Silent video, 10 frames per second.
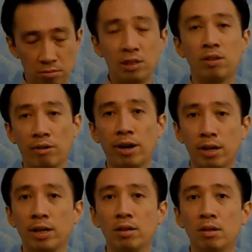
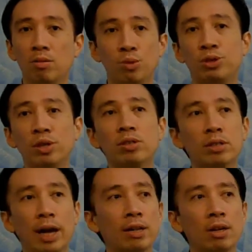indirectly, which
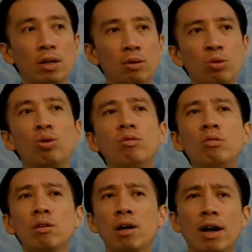is that you don't